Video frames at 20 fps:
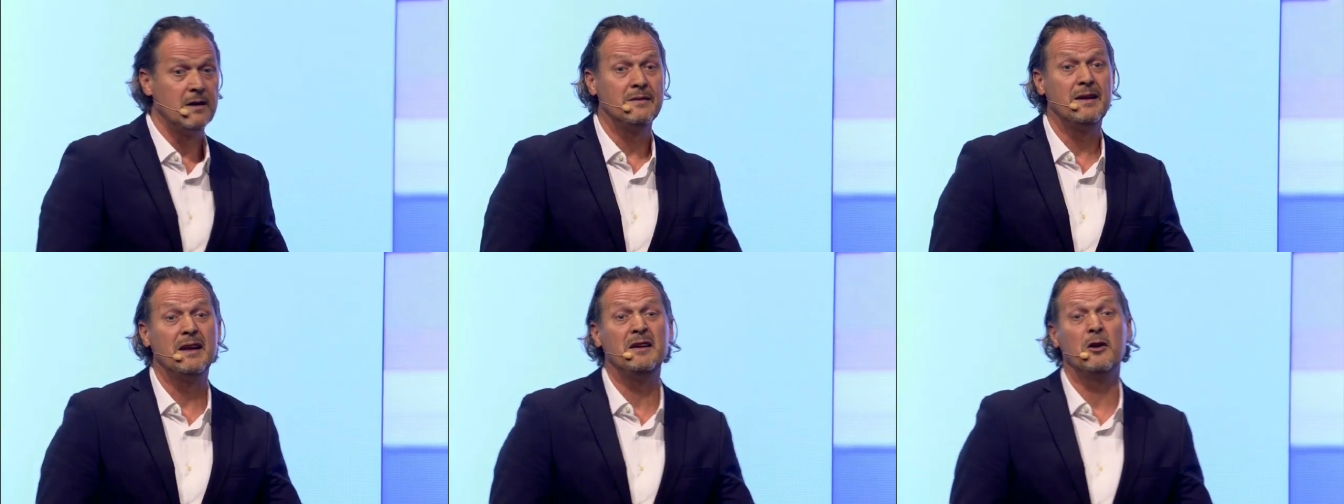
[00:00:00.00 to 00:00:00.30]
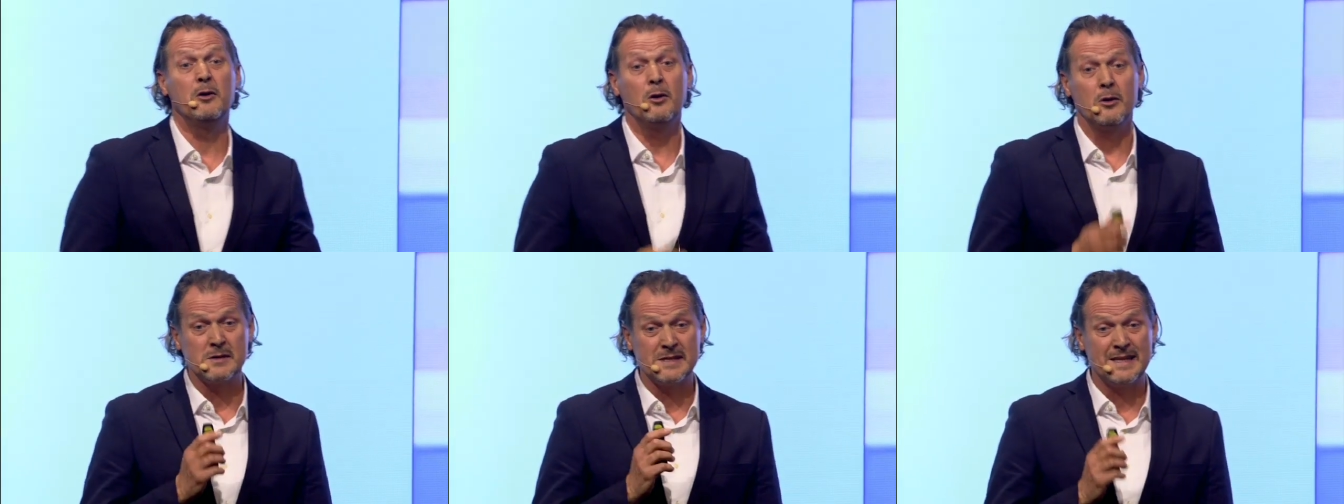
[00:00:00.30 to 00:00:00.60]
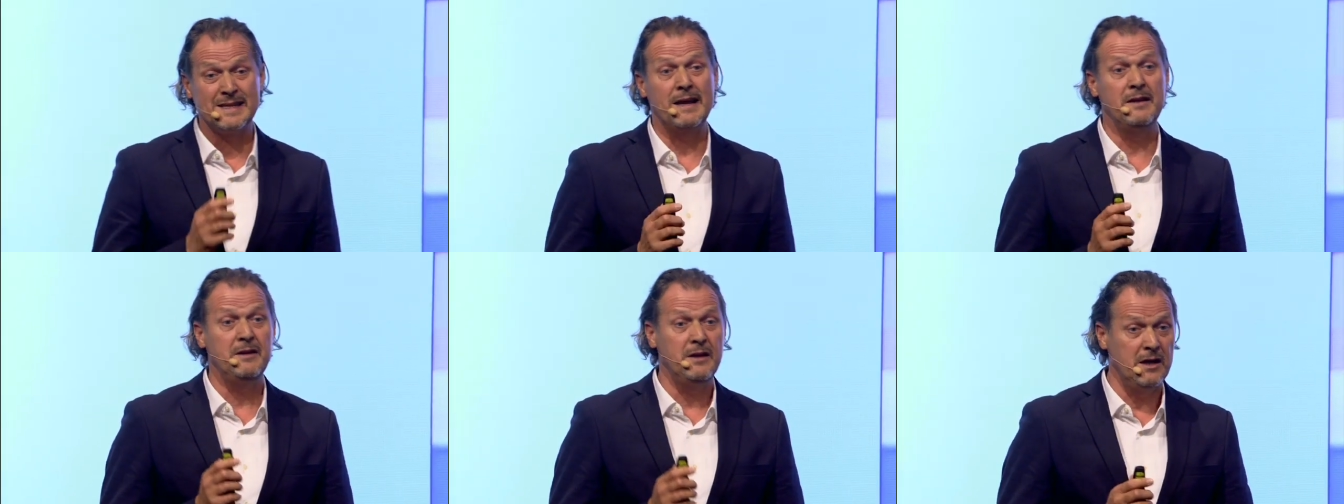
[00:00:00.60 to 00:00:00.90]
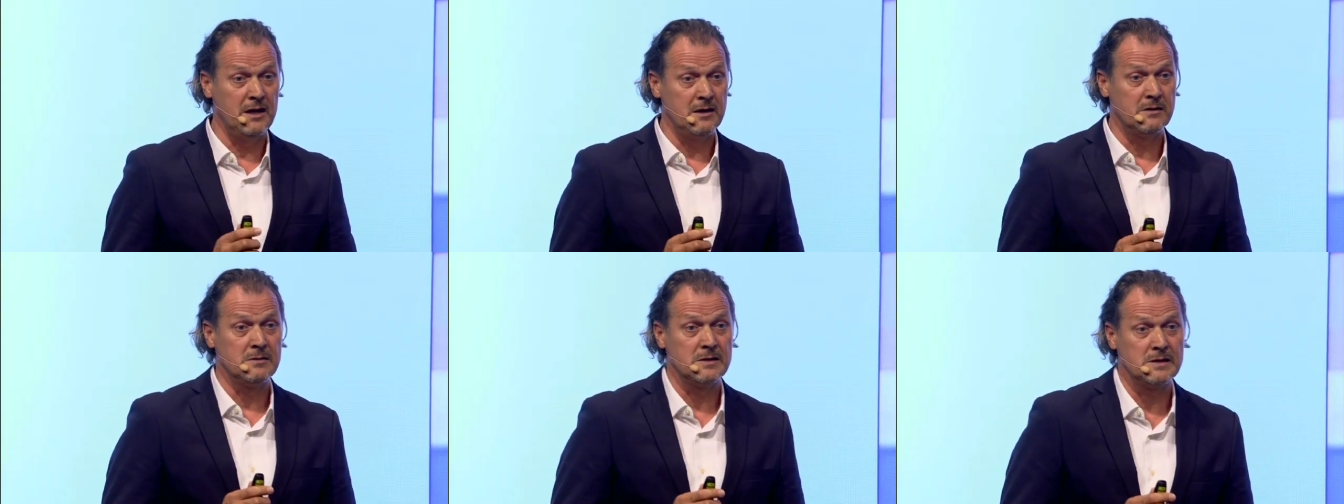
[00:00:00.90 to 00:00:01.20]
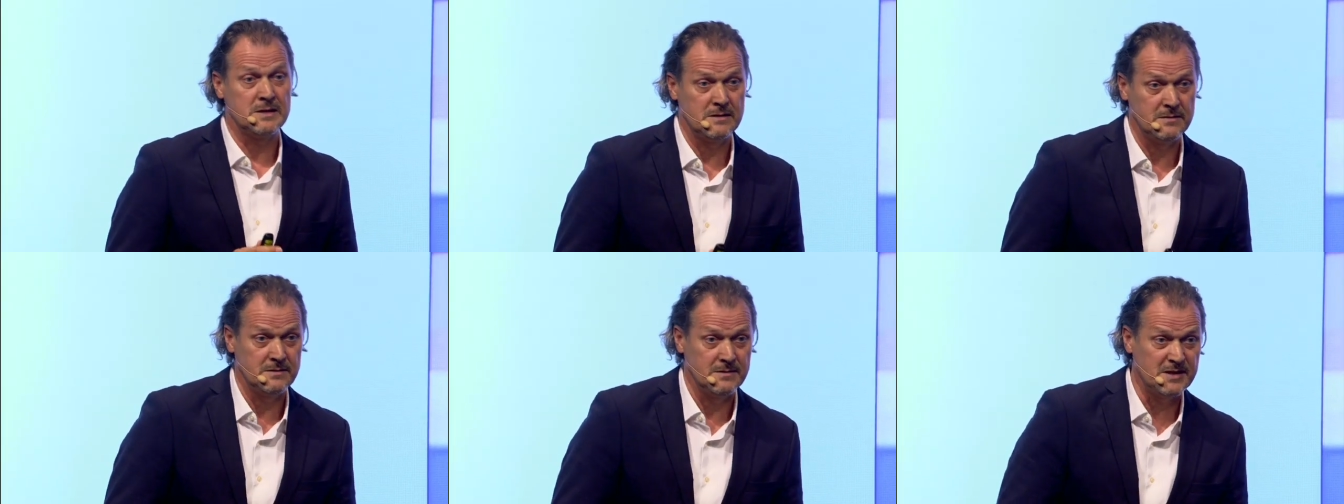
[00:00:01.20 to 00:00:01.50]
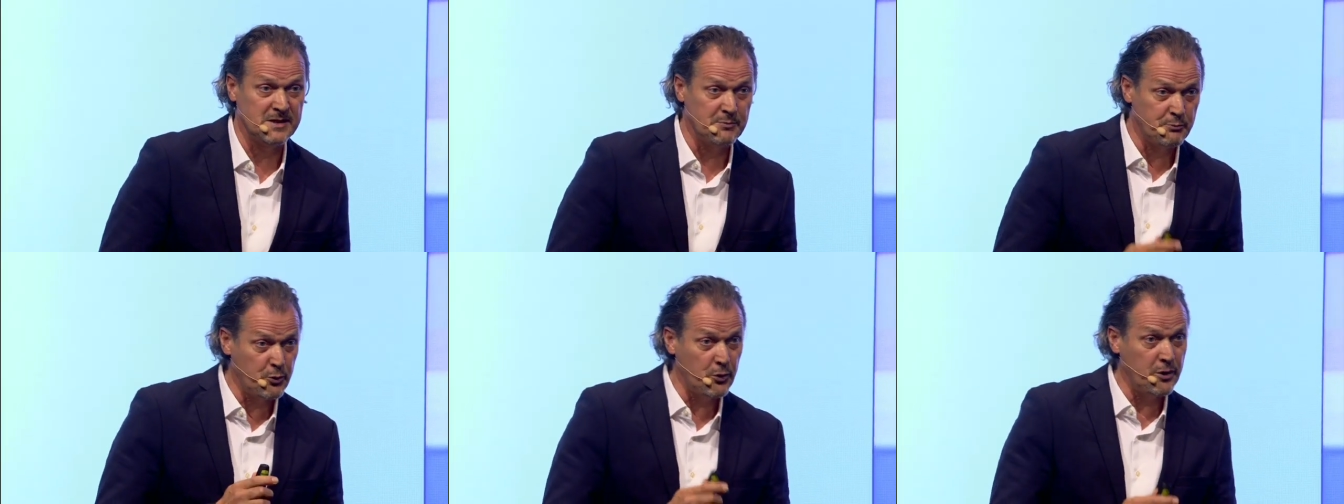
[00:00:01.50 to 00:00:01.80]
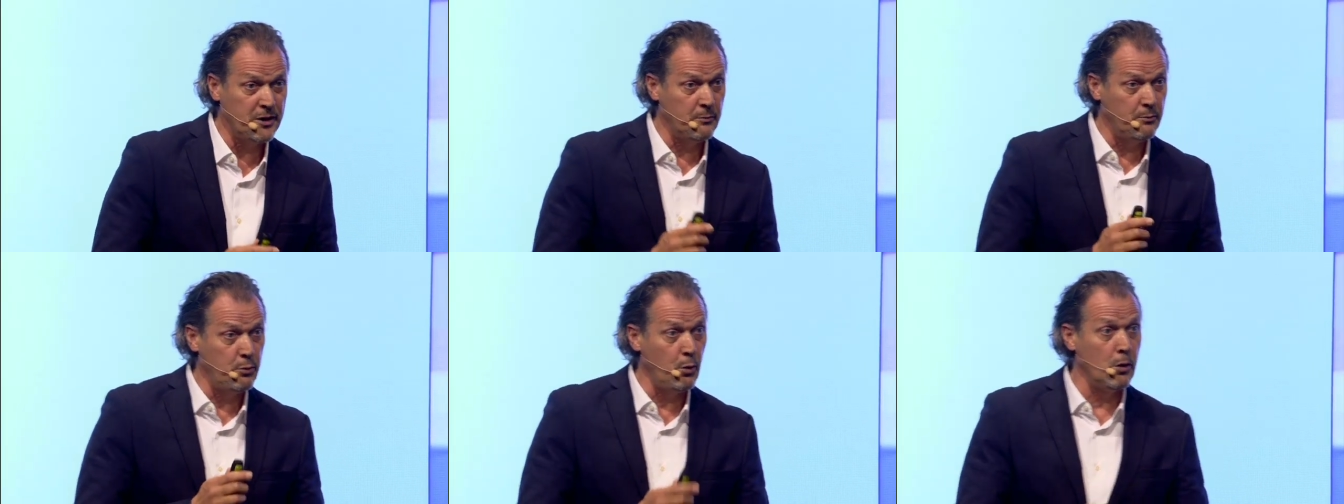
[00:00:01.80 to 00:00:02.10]
than the last 10 years. That's a
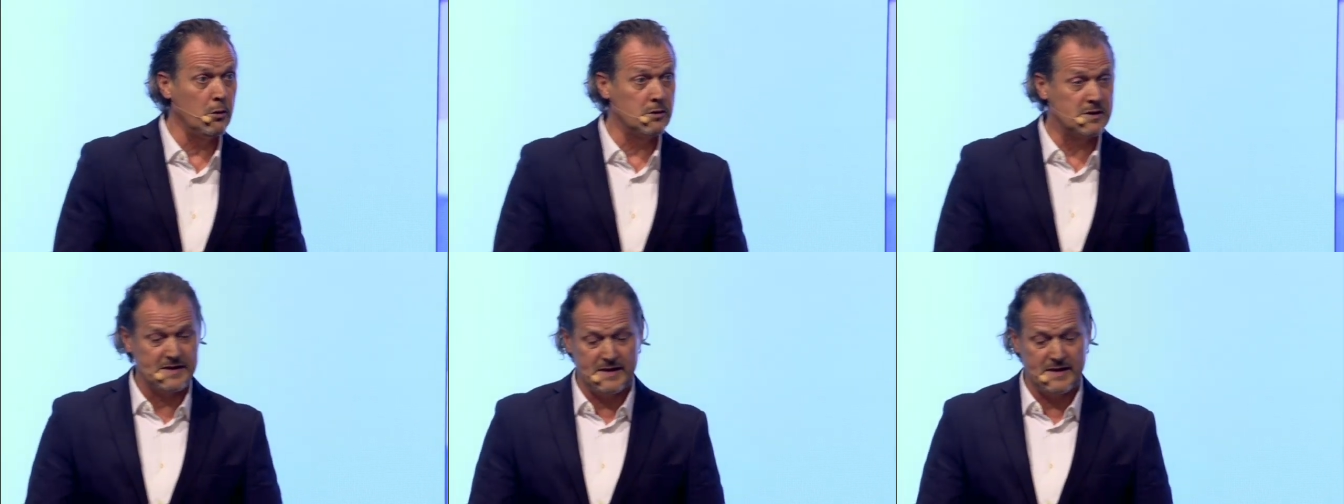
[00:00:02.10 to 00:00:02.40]
pretty bold